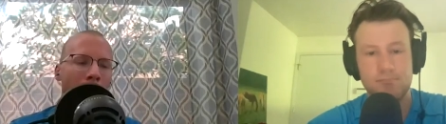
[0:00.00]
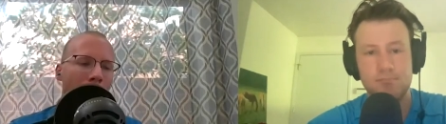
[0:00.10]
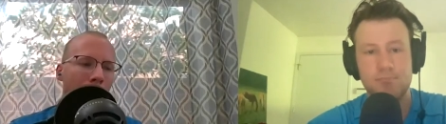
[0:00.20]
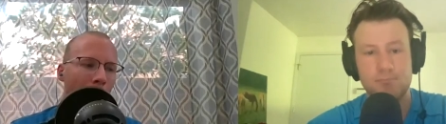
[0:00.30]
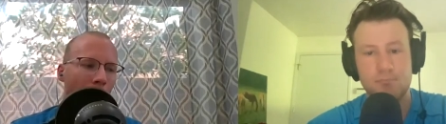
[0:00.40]

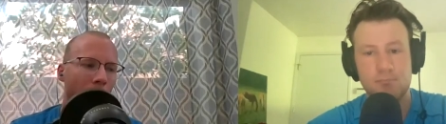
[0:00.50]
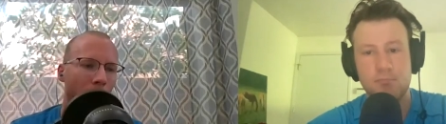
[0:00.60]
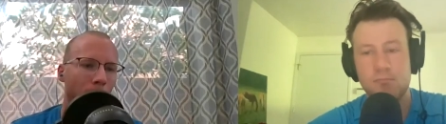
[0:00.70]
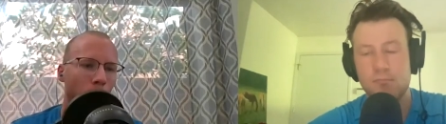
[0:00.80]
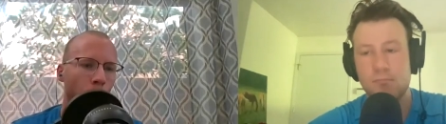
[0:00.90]
Speaker 1: but
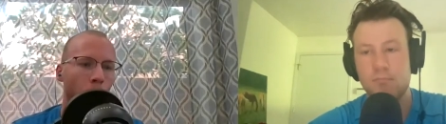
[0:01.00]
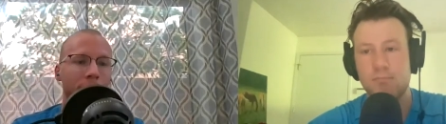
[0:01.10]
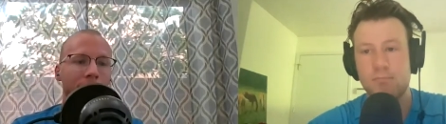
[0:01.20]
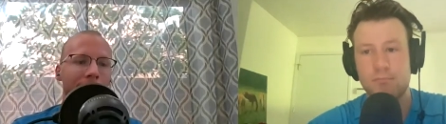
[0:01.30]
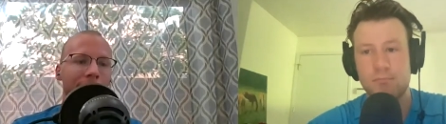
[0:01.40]

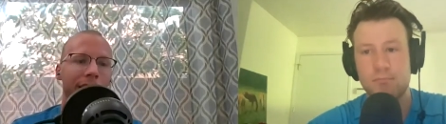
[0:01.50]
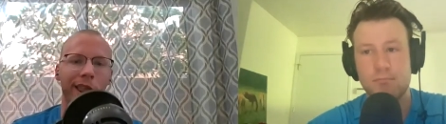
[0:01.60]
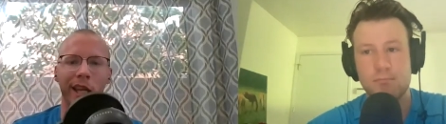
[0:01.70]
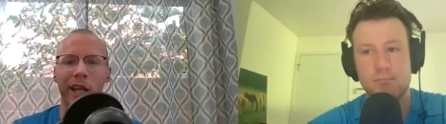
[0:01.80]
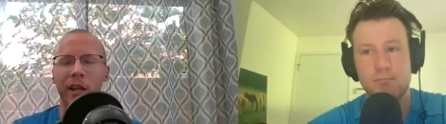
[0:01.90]
one guy that I
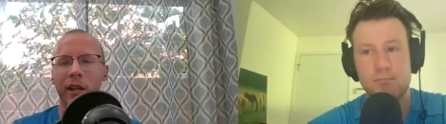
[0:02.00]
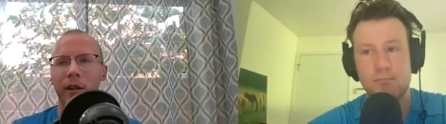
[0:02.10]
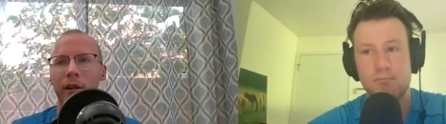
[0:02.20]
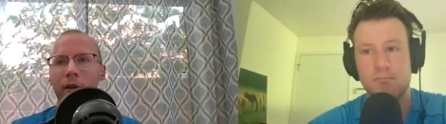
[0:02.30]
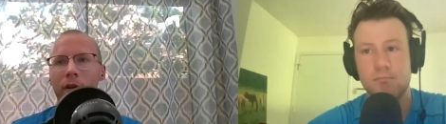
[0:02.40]
think
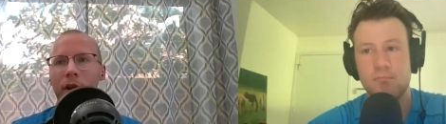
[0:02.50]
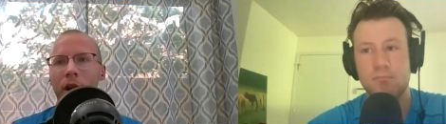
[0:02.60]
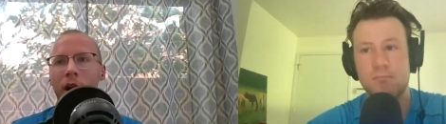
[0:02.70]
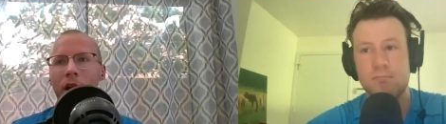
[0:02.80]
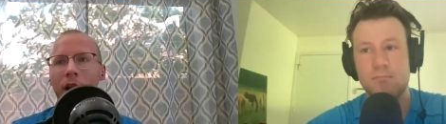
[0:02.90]

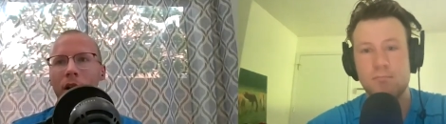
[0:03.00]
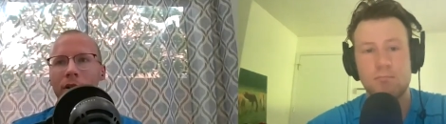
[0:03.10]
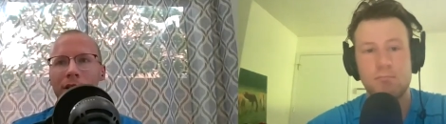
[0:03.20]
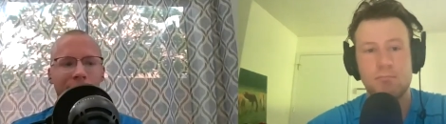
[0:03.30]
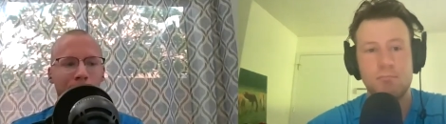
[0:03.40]
uh,
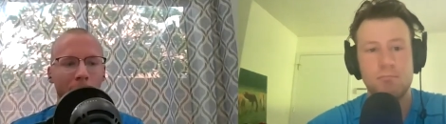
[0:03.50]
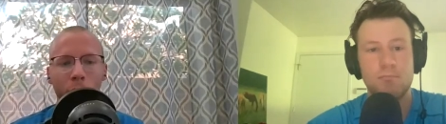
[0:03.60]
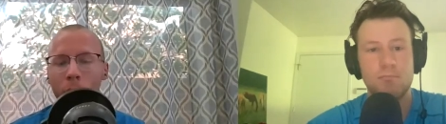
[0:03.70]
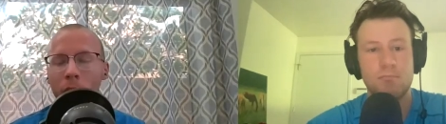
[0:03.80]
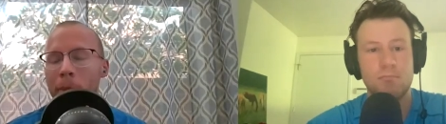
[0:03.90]

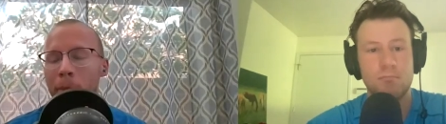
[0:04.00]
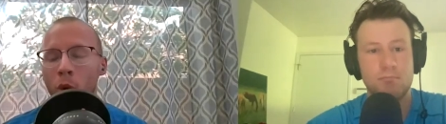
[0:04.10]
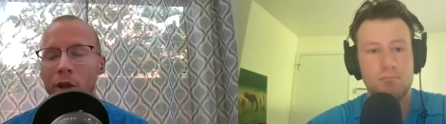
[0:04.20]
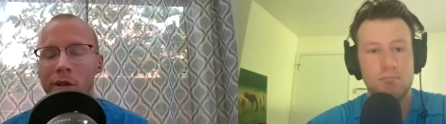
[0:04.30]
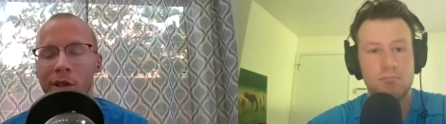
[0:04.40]
displayed a really
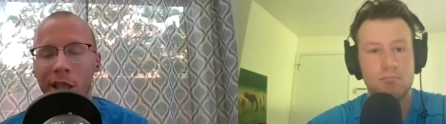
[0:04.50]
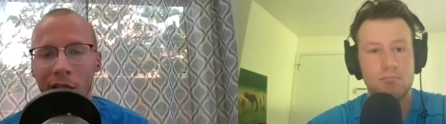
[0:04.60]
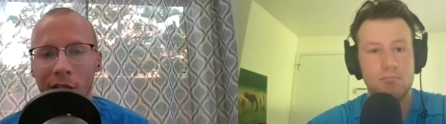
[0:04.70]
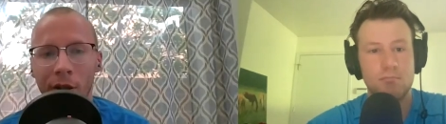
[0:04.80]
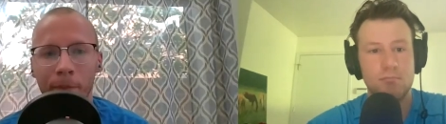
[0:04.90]
important
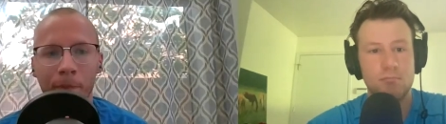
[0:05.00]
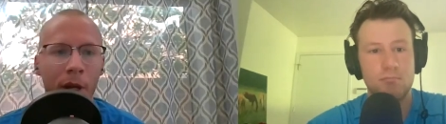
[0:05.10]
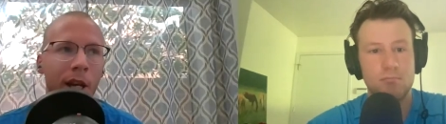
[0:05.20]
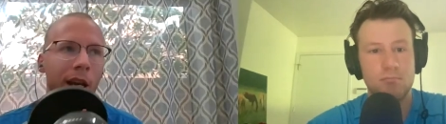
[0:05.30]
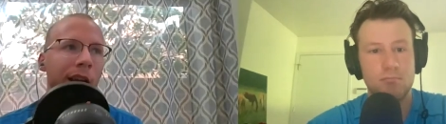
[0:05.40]
skill,
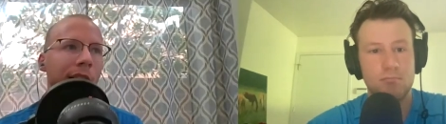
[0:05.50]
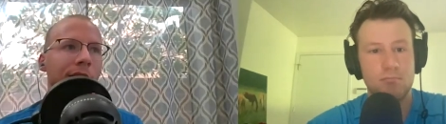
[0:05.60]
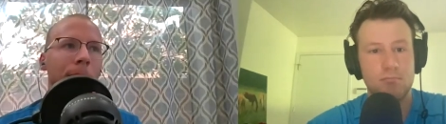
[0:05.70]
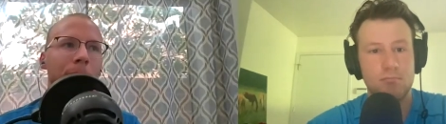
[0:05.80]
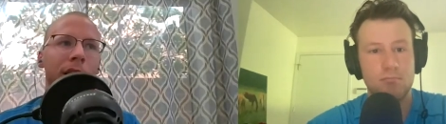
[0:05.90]
and
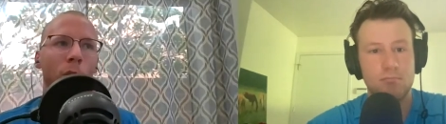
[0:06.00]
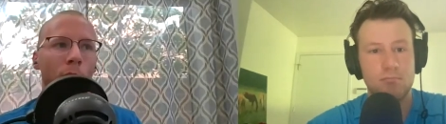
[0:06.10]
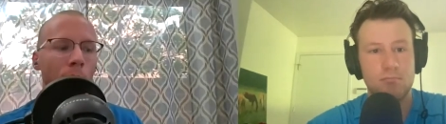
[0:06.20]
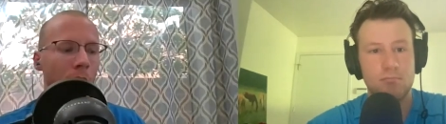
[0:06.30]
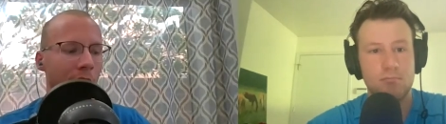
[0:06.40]
it's something that
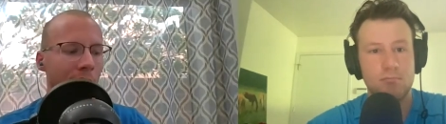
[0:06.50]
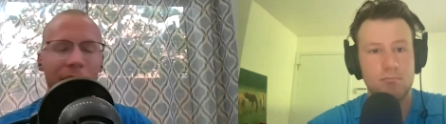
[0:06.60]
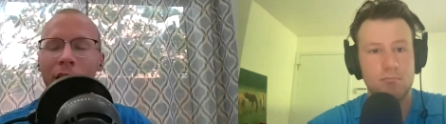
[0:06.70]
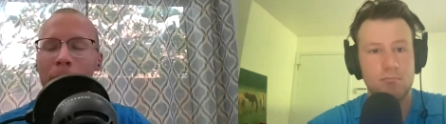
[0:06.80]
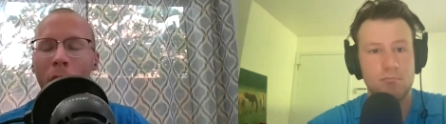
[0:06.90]
we really
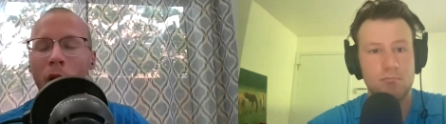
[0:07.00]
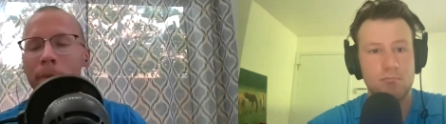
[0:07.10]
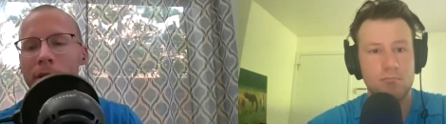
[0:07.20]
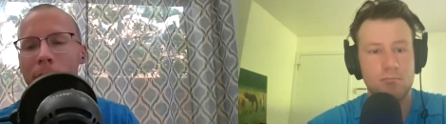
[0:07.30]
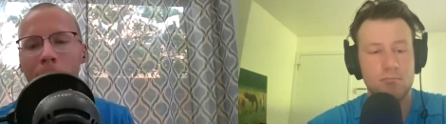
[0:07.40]
thought about
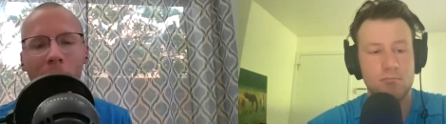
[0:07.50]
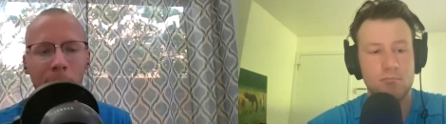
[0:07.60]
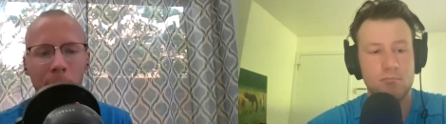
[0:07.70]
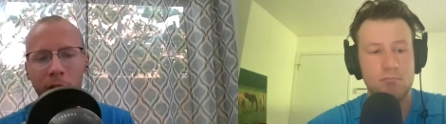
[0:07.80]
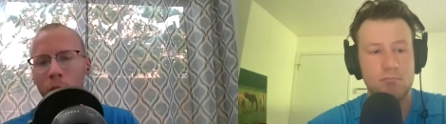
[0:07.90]
him as a
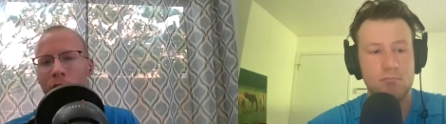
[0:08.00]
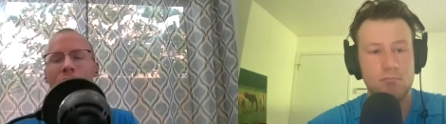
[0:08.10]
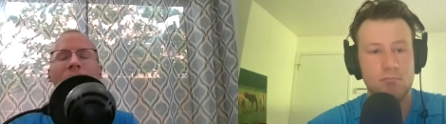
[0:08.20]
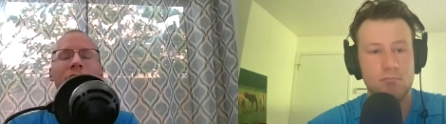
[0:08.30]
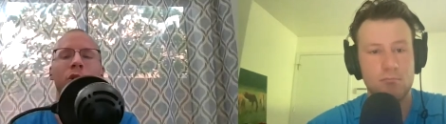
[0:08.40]
prospect, was
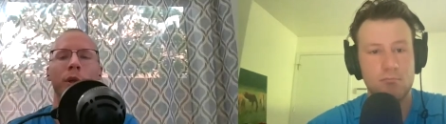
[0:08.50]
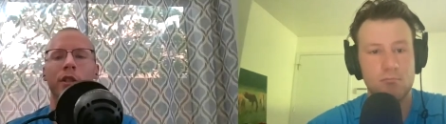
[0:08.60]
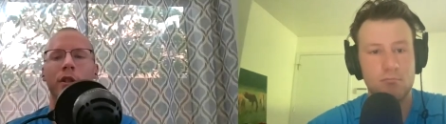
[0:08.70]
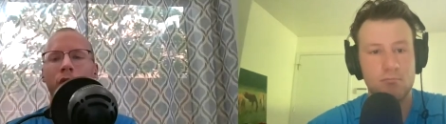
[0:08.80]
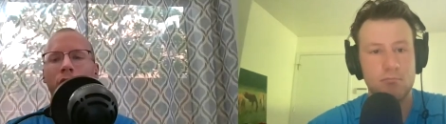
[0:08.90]
Josh
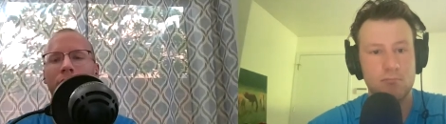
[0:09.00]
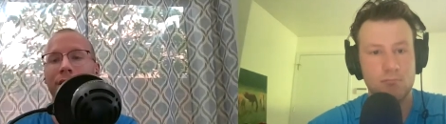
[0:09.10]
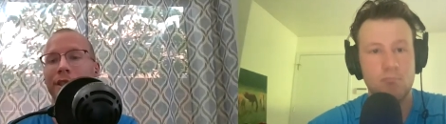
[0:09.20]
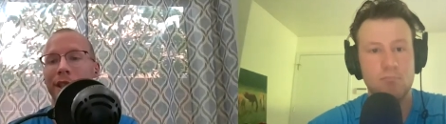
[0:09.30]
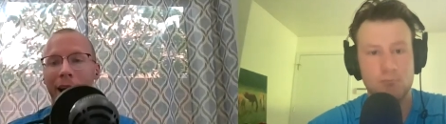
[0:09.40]
Christopher as
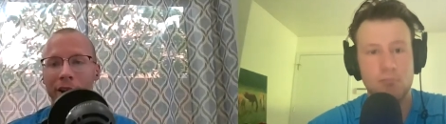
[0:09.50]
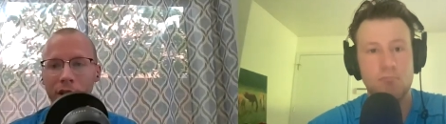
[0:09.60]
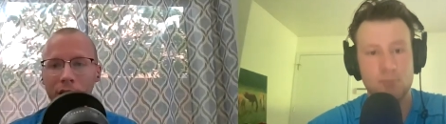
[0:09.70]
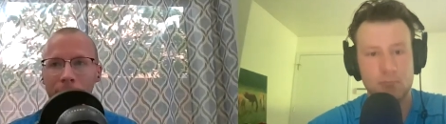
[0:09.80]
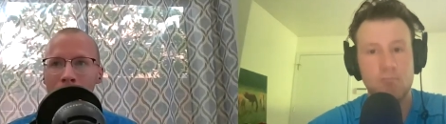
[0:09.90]
a
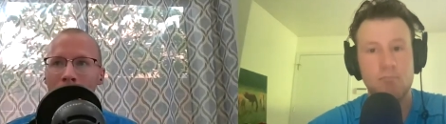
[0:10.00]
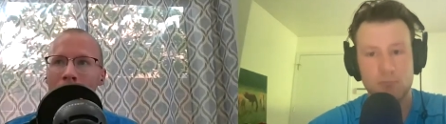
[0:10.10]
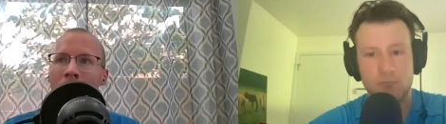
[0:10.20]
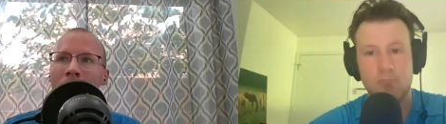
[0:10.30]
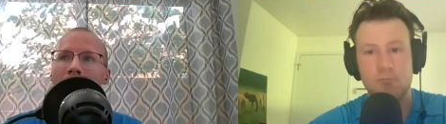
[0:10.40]
slasher.
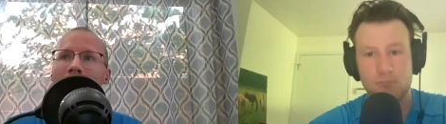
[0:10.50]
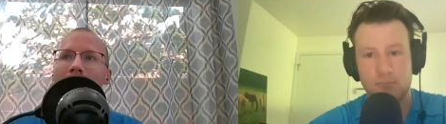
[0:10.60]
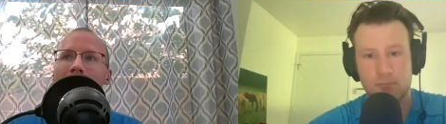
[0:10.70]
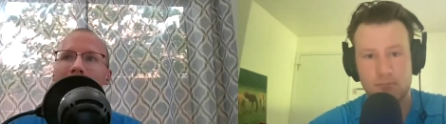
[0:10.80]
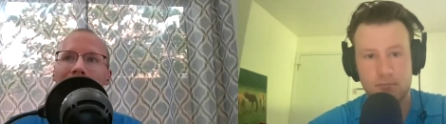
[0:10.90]

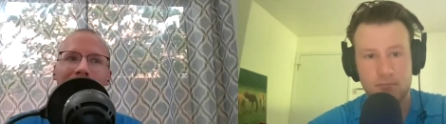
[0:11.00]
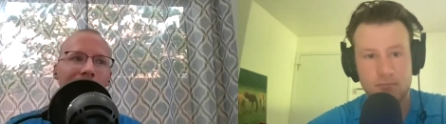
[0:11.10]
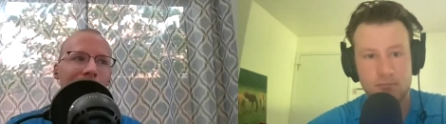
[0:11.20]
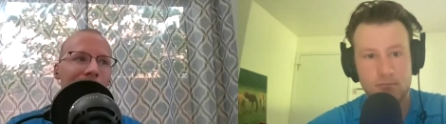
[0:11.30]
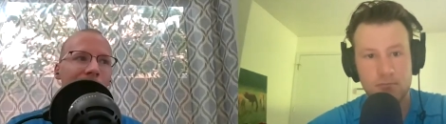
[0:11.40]
Uh,
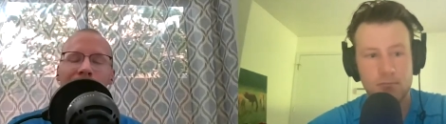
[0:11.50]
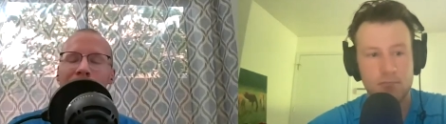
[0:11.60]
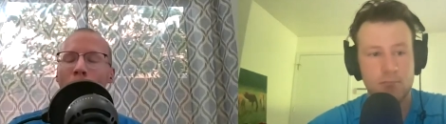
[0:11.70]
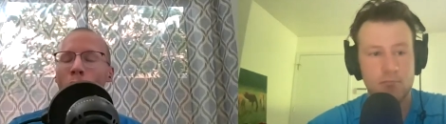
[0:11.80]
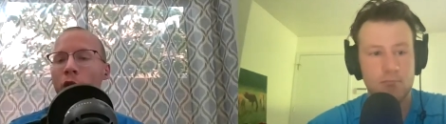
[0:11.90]
he's
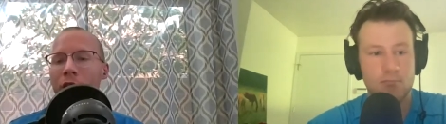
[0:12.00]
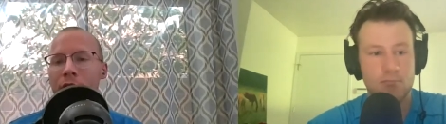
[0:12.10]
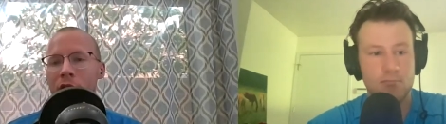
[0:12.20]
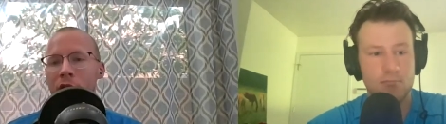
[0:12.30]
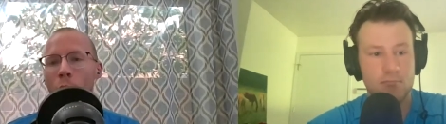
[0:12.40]
just so
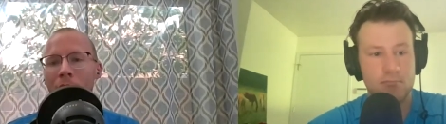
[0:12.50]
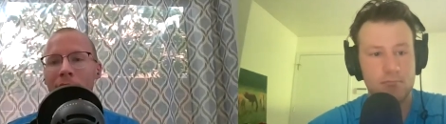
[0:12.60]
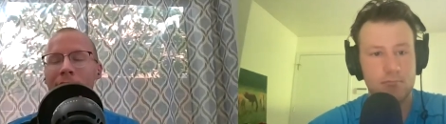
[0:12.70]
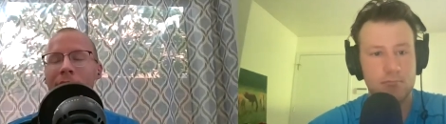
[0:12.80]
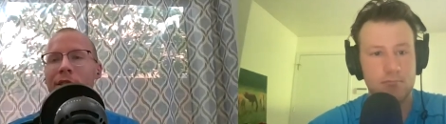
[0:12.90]
physical. When
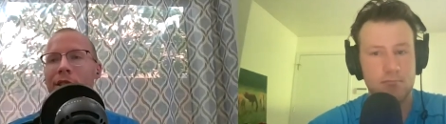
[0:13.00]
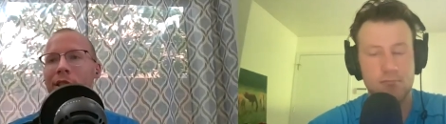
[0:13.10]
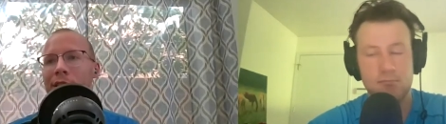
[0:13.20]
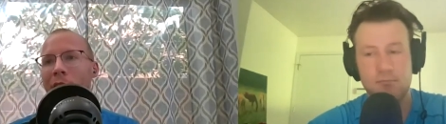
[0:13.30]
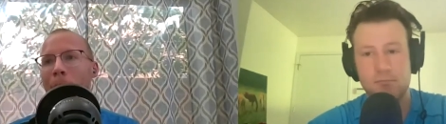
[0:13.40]
he gets a
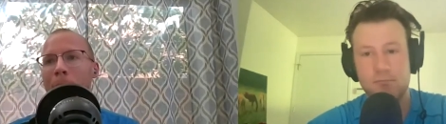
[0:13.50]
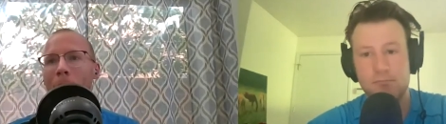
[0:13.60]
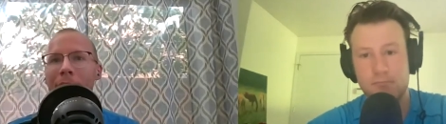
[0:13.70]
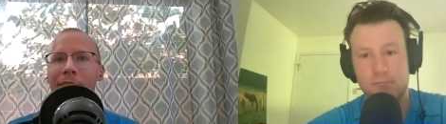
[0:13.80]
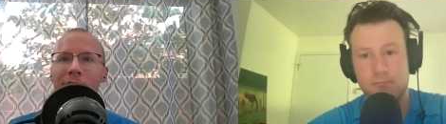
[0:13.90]

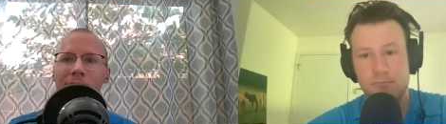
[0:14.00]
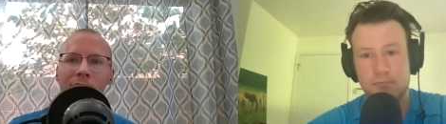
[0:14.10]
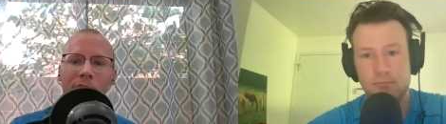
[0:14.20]
step and gets